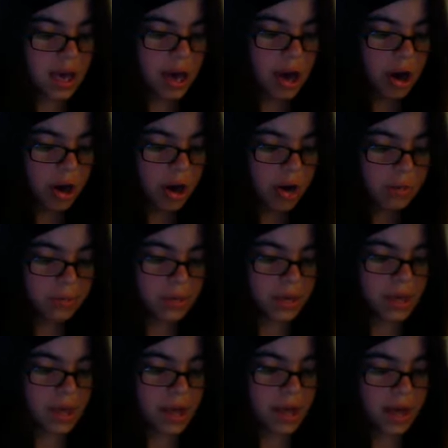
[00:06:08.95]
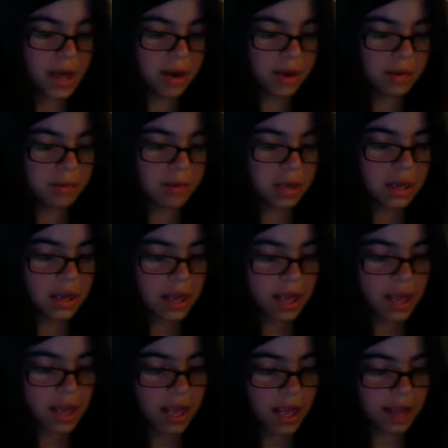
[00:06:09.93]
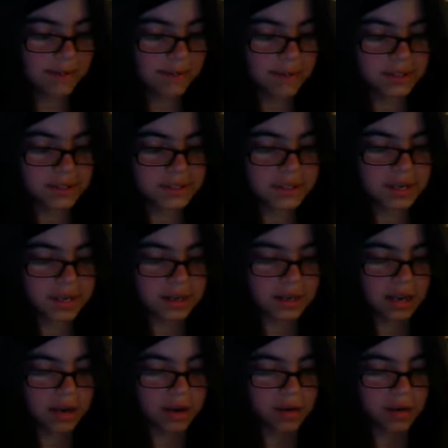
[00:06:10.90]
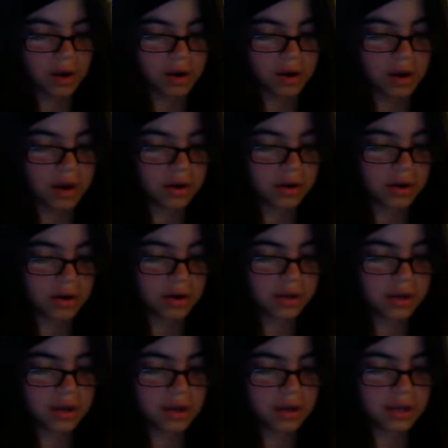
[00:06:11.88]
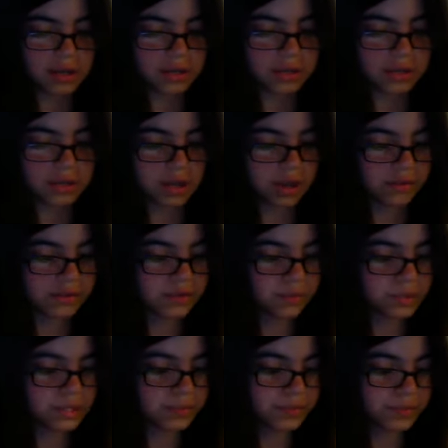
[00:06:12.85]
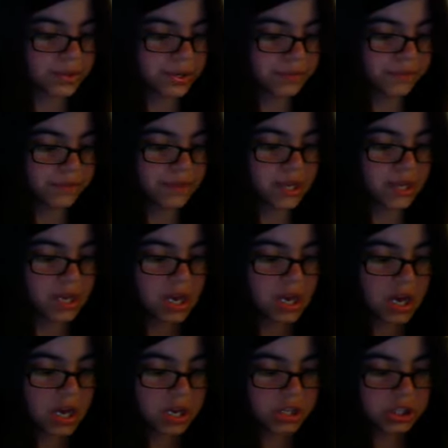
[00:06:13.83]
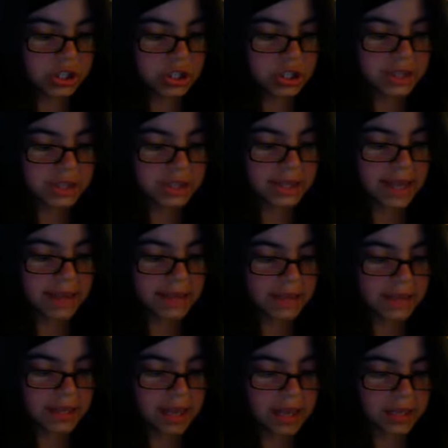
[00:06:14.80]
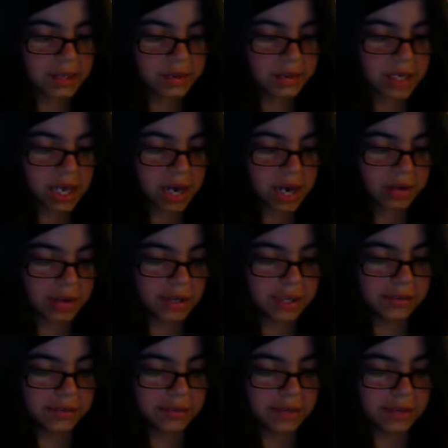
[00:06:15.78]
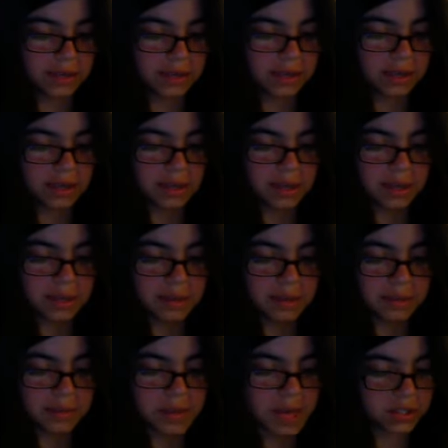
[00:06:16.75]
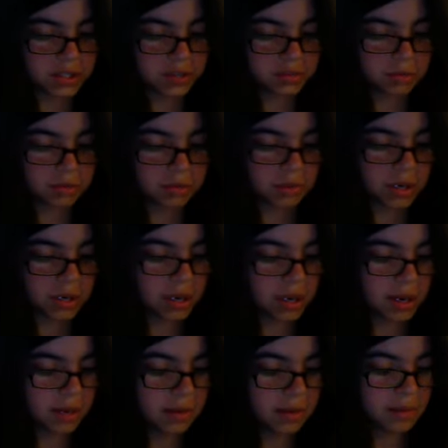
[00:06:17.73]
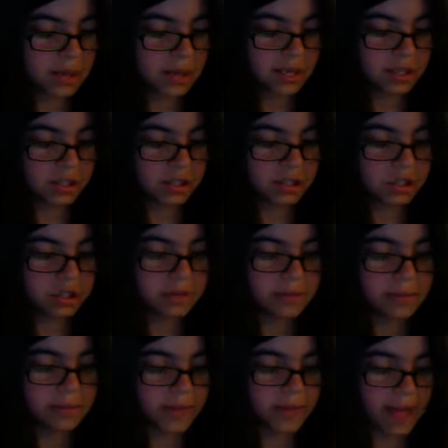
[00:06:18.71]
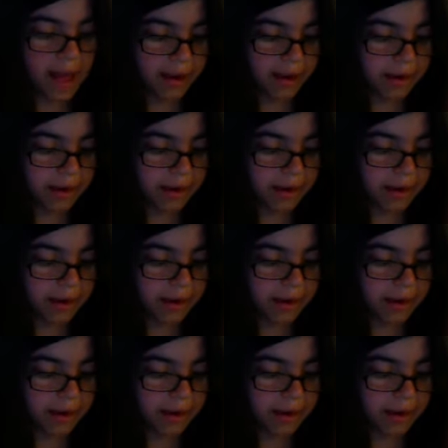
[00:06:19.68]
"Help! Help!" a voice suddenly cried out in a soft whisper. Just then the lights went out, leaving the man's room pitch black.